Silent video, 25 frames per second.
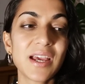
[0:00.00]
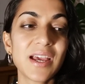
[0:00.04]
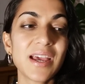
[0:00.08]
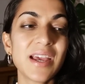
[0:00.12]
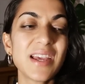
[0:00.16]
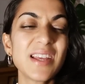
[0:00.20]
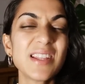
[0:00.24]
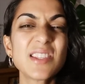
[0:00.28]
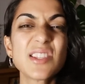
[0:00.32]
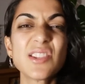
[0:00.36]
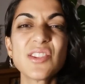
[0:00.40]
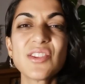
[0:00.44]

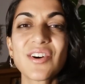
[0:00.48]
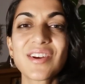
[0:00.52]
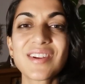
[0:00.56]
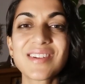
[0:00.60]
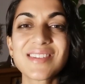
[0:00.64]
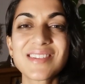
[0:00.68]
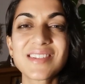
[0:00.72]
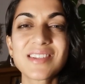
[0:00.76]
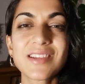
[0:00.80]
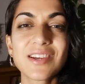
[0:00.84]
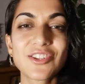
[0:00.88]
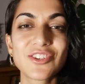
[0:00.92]
it's not
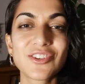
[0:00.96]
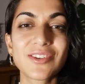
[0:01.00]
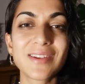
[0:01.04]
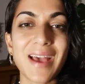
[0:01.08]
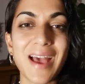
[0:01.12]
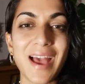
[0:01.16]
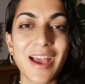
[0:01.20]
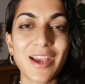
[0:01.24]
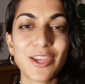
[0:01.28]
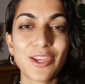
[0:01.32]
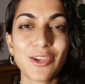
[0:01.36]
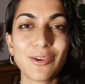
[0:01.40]
such an
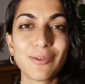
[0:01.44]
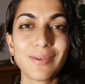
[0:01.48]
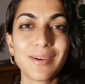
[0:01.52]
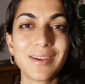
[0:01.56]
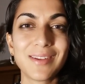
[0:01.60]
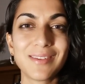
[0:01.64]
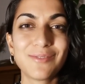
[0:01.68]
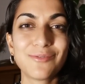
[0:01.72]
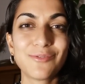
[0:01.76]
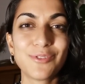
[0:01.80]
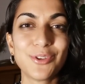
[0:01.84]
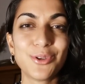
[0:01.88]

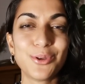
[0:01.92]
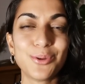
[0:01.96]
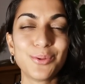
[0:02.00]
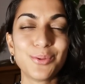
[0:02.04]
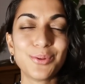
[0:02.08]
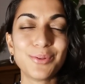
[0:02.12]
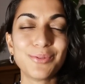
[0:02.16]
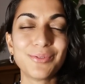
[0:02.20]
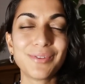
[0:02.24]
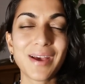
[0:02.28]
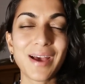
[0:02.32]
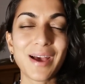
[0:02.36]
accurate view
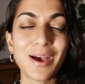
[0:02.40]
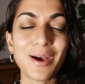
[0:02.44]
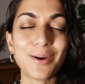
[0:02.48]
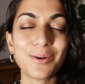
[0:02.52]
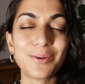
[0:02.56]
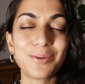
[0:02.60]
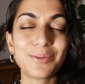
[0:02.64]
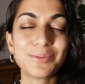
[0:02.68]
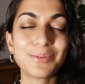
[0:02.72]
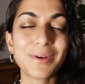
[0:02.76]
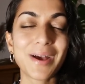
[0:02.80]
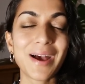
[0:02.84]
of
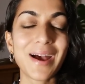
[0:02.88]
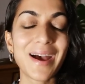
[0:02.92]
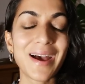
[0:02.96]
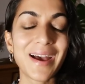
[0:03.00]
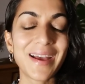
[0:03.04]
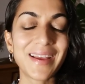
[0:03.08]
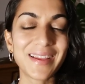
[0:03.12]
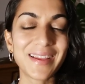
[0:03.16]
how I